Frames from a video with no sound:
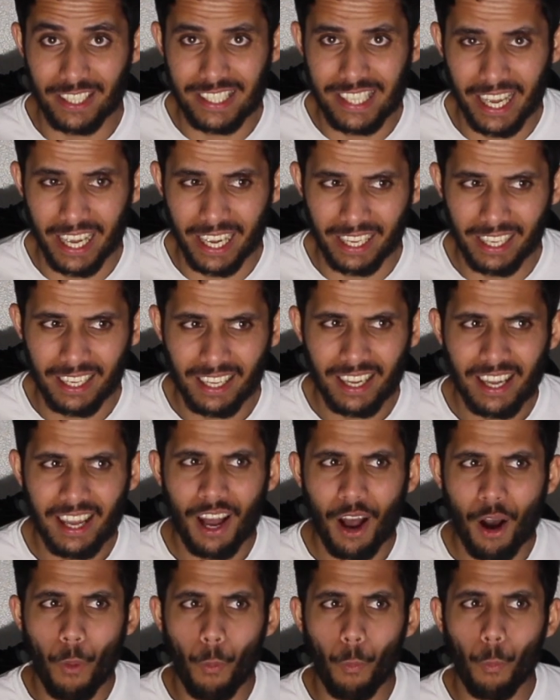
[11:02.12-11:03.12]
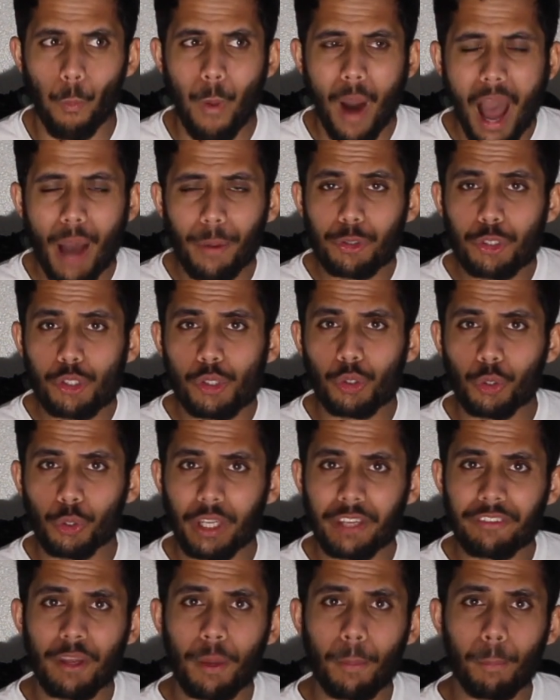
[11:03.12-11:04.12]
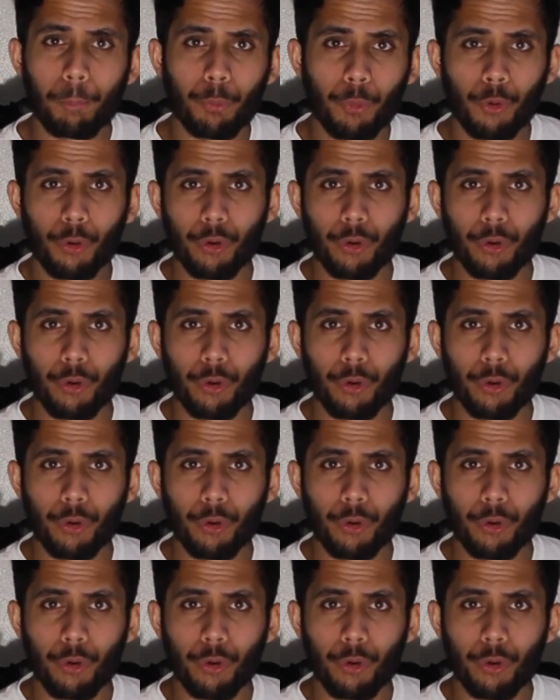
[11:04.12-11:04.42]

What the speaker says: the day. Why would you even